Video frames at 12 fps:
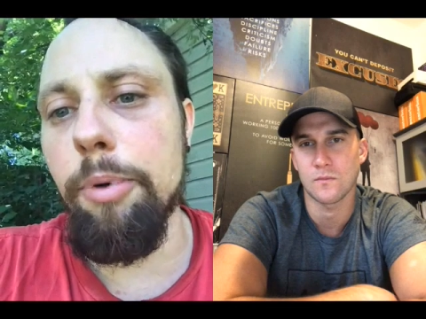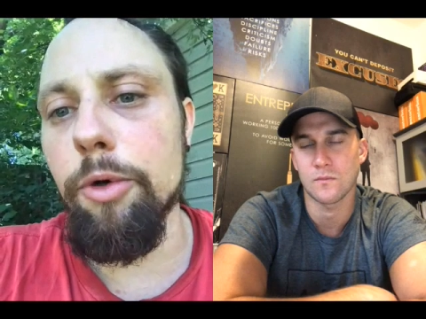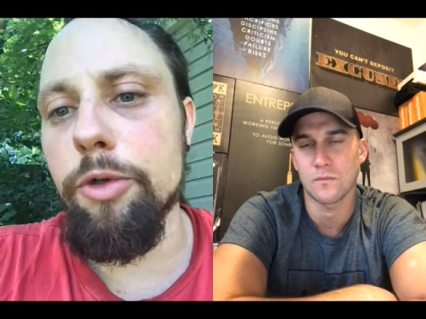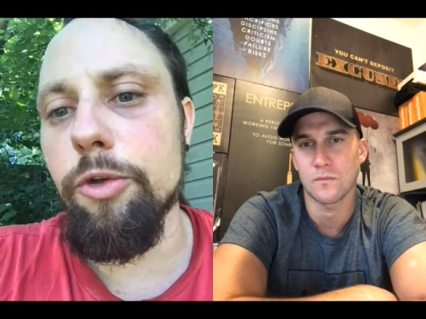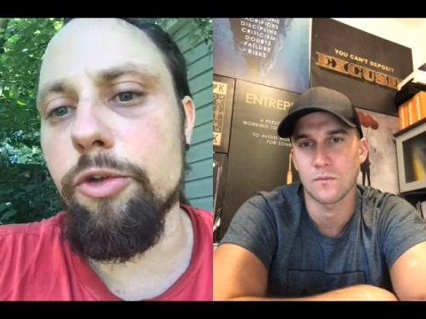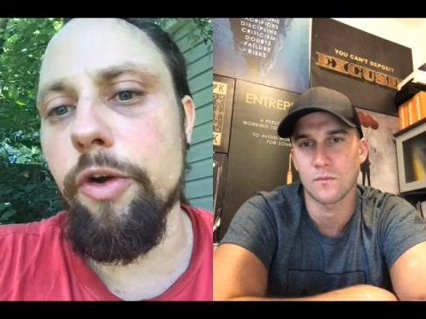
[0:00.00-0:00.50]

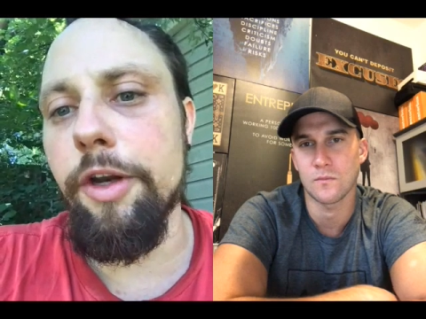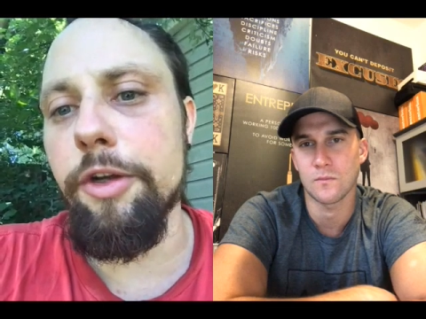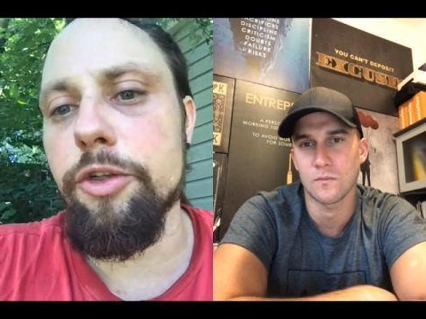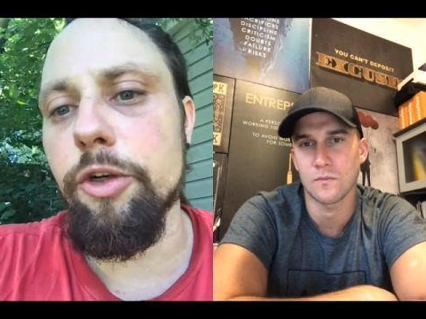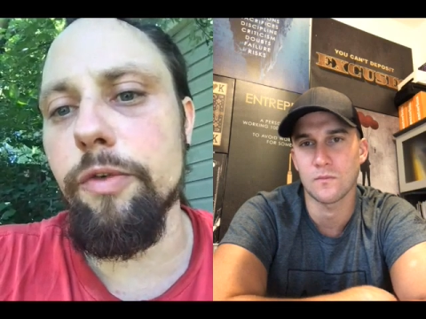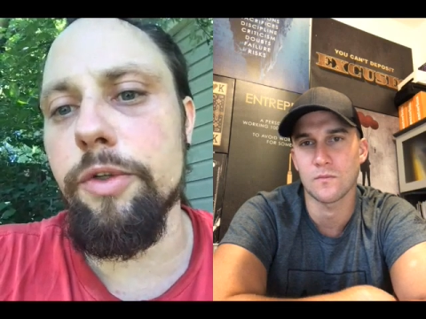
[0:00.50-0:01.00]
Speaker 1: personal training
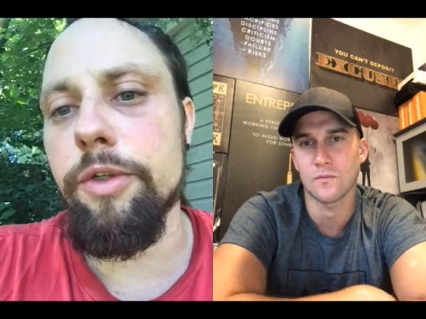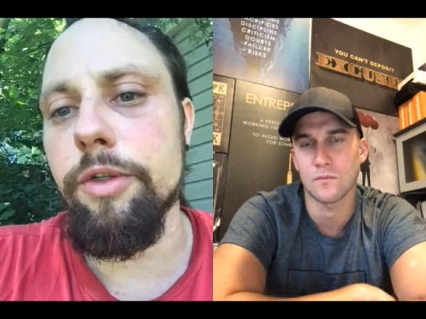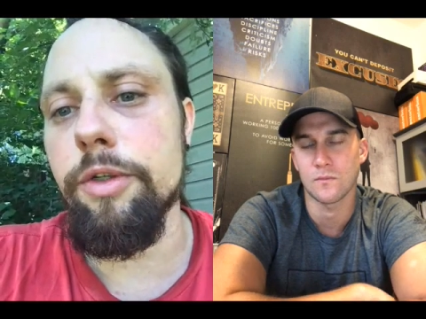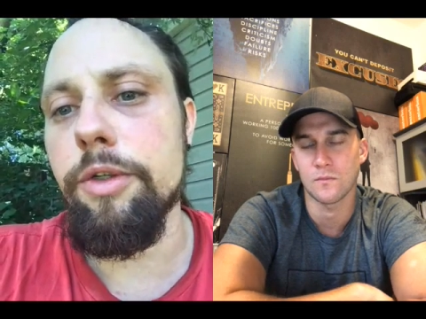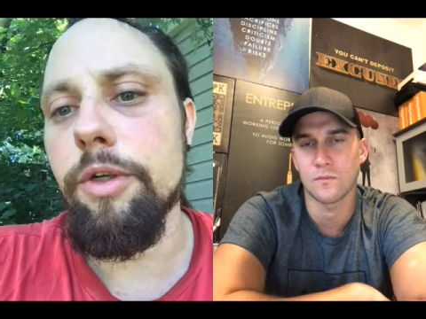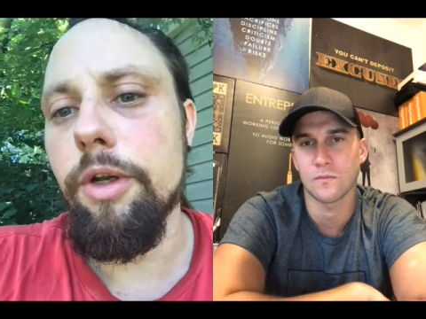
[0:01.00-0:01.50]

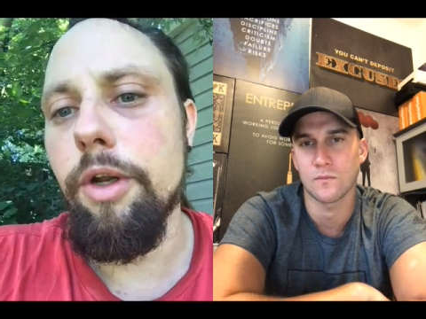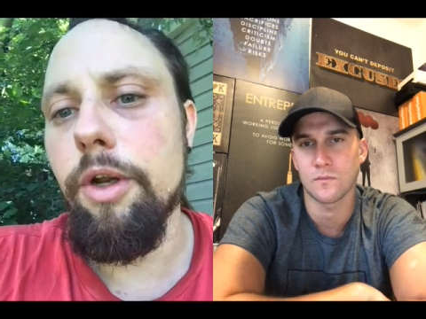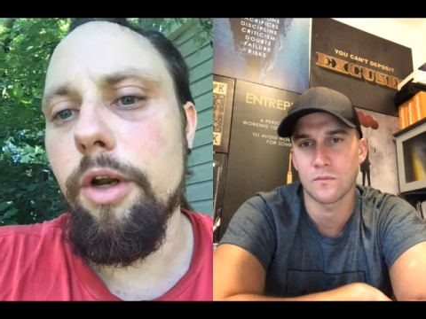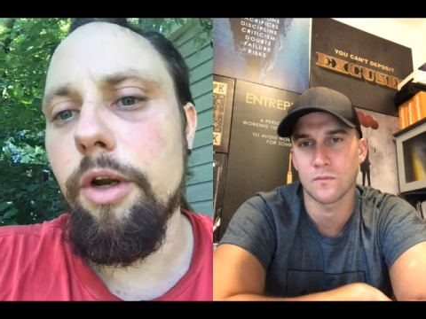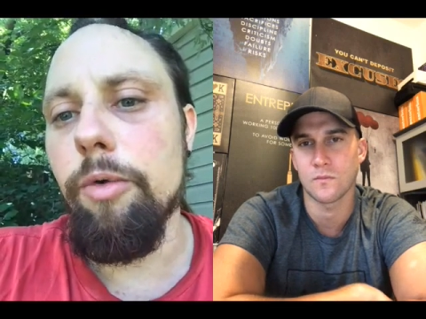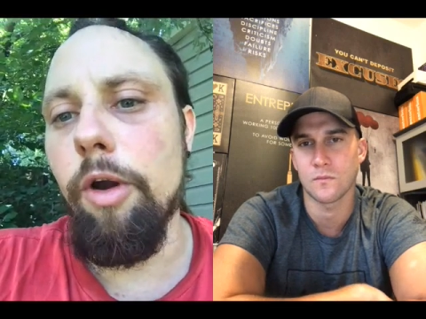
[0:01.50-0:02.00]
services,
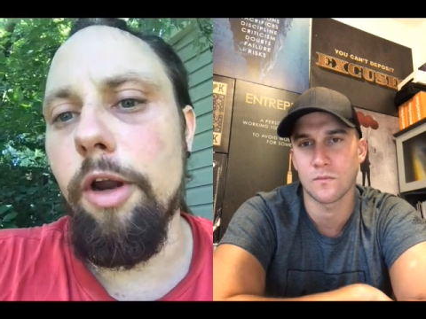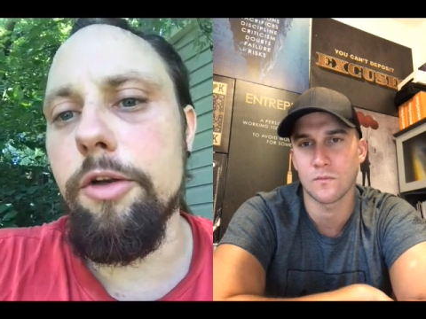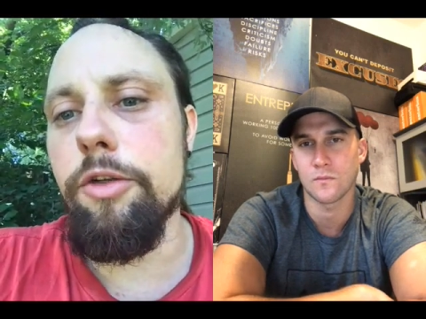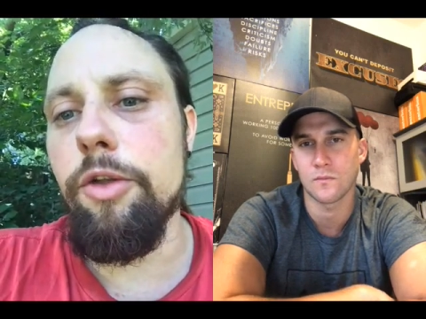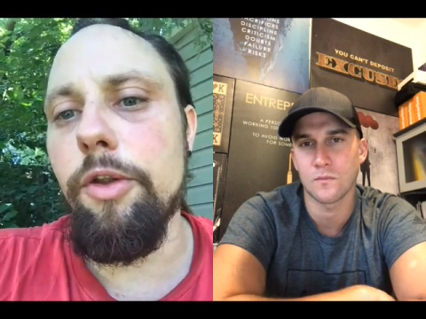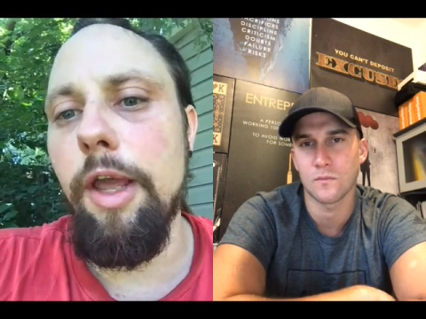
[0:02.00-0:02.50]
right?
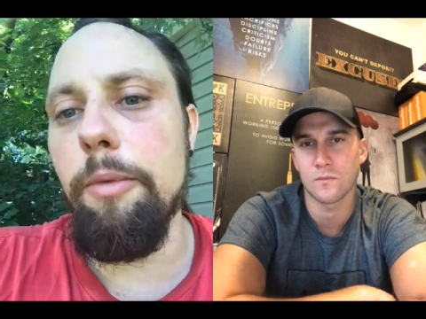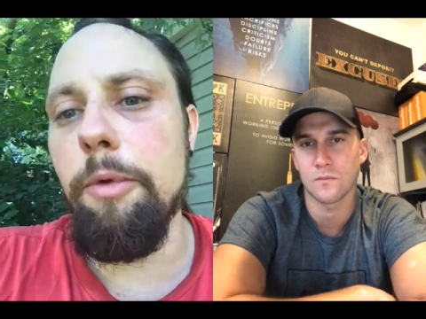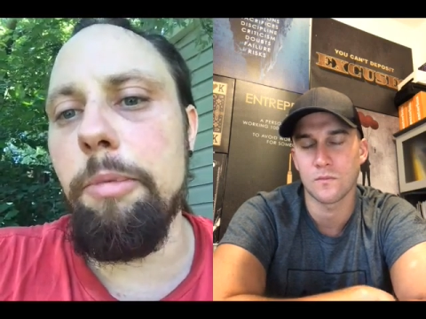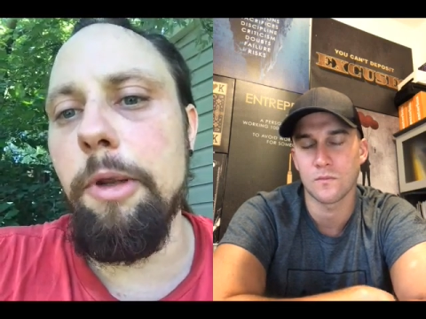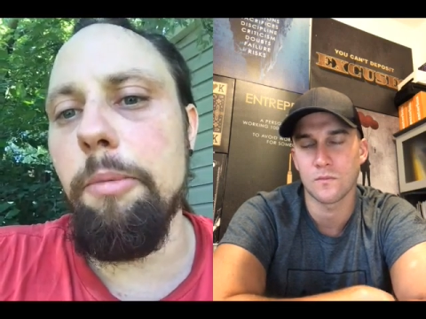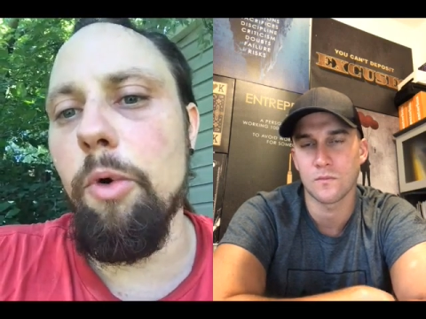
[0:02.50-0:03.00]
So that would
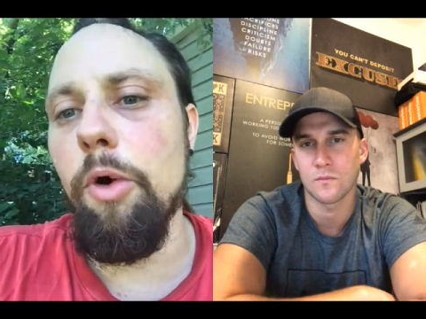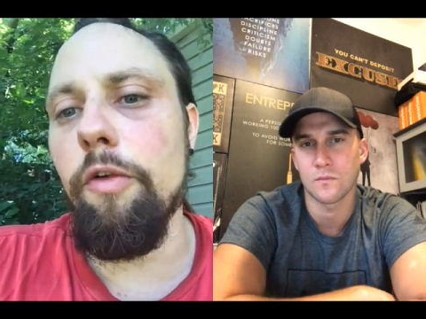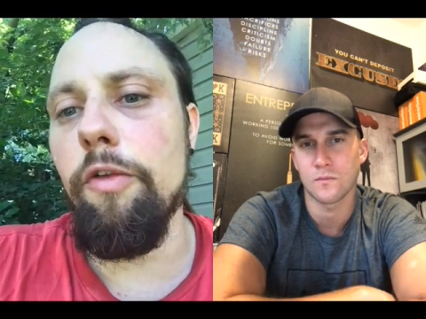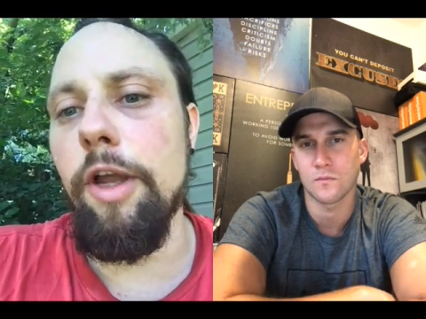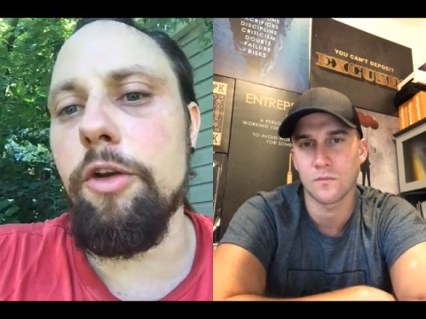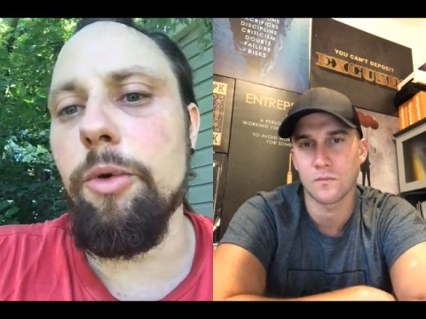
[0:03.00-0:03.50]
be more of
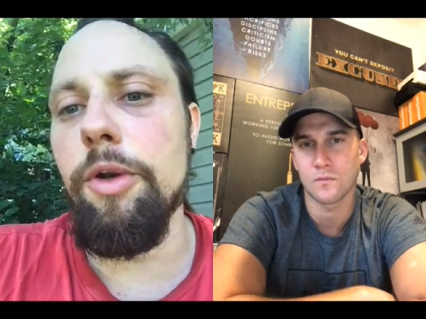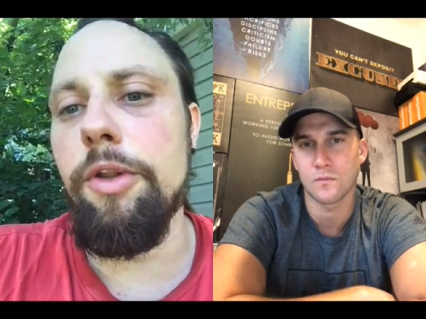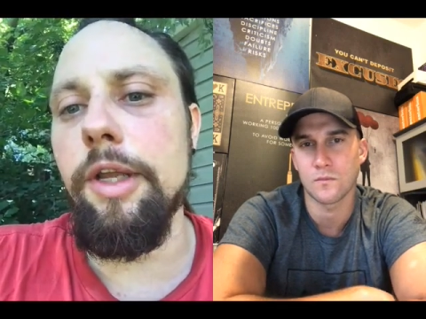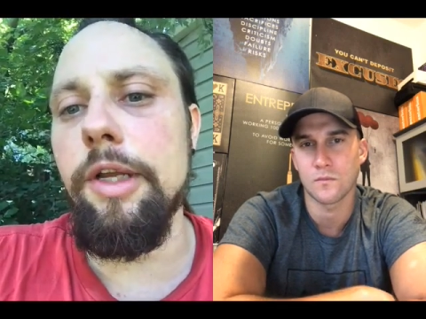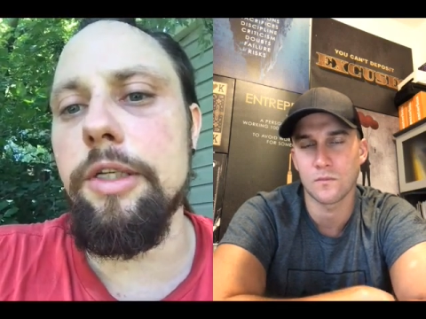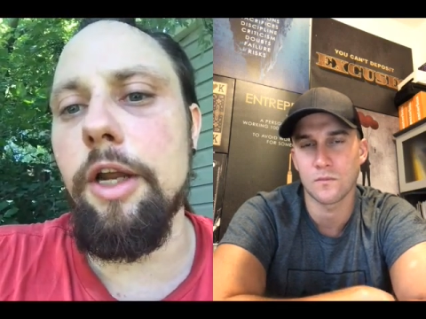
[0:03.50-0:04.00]
like doing
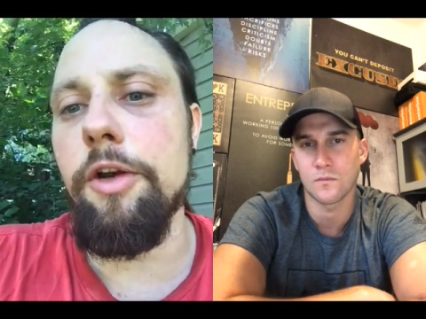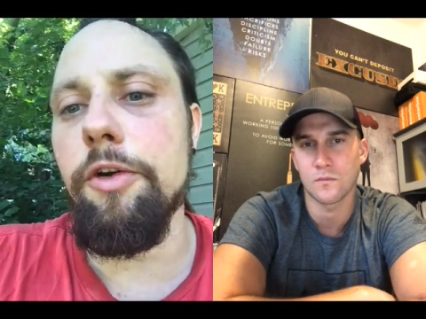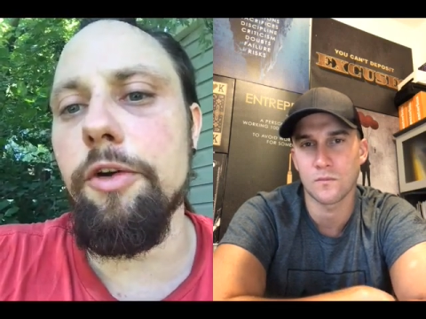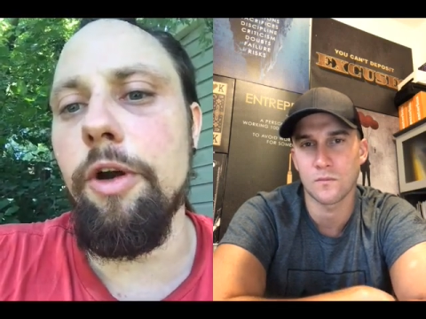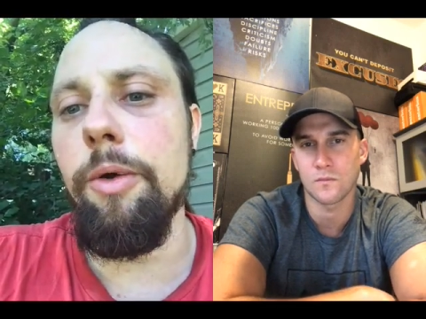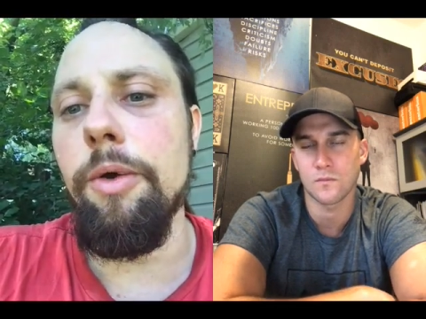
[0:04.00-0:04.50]
things on
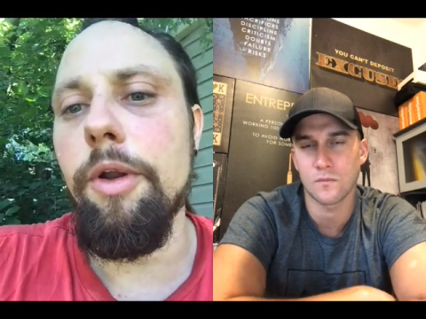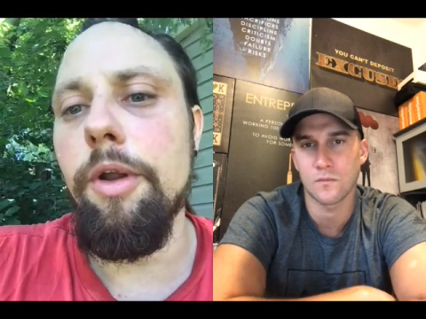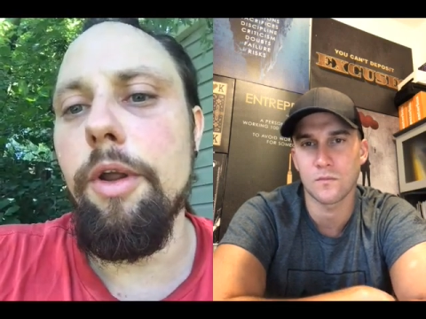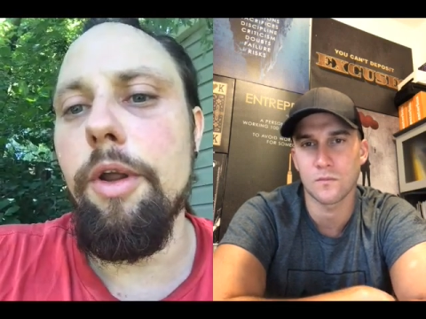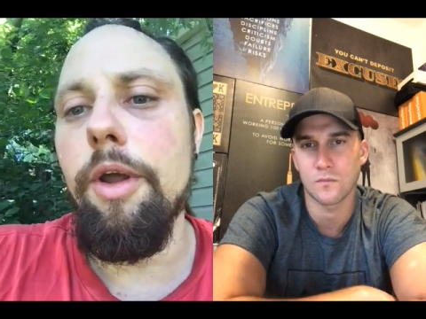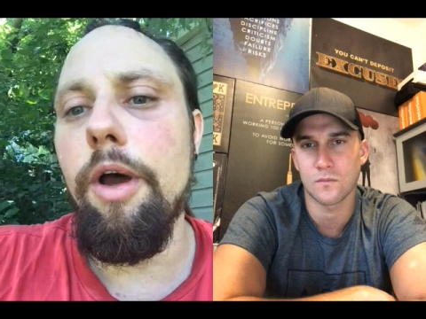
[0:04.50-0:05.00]
your
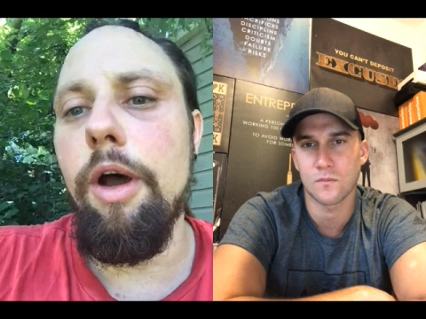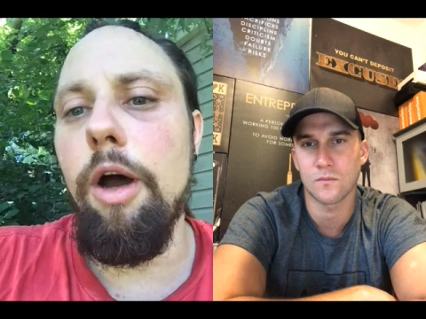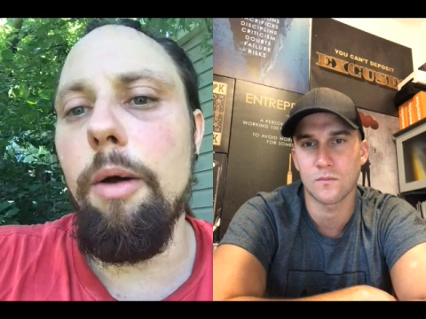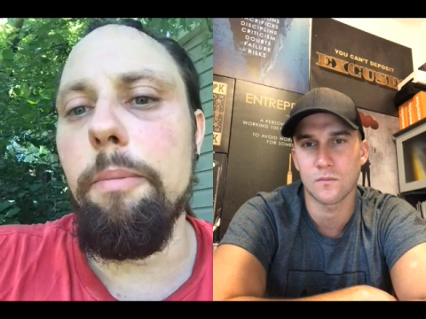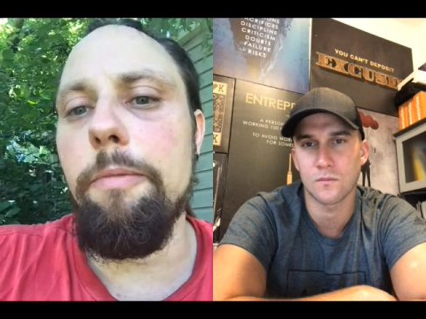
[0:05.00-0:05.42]
own.